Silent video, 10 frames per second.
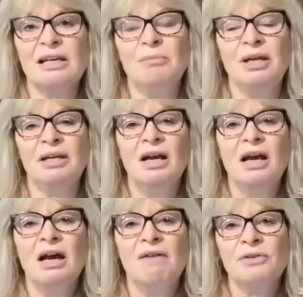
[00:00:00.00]
I made,
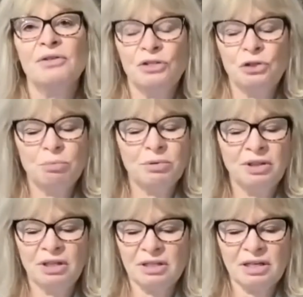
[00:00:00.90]
for the stupid
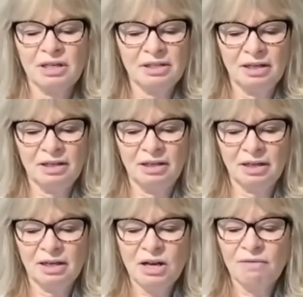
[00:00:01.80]
things I said,
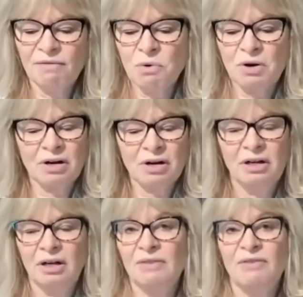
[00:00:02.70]

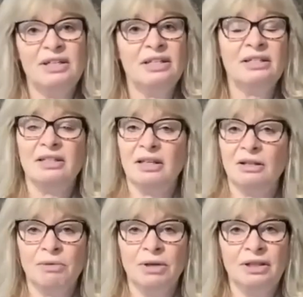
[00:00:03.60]
for if I didn't say
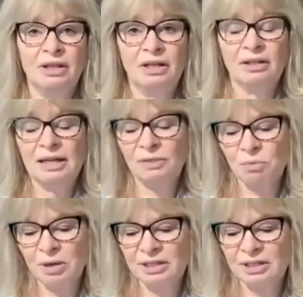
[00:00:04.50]
the right thing at the
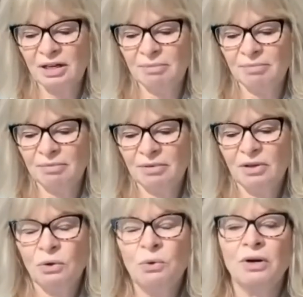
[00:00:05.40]
right time,
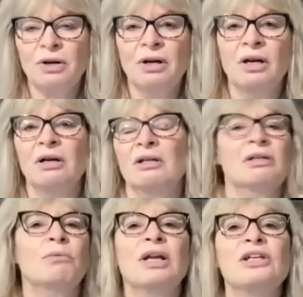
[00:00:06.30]
or
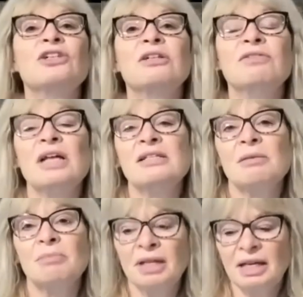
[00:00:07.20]
when I should have done
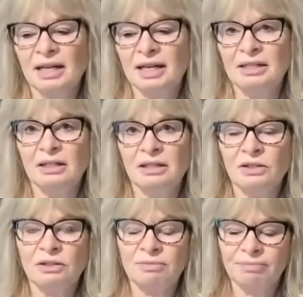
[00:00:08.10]
something and I
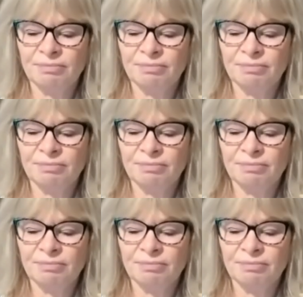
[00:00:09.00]
didn't.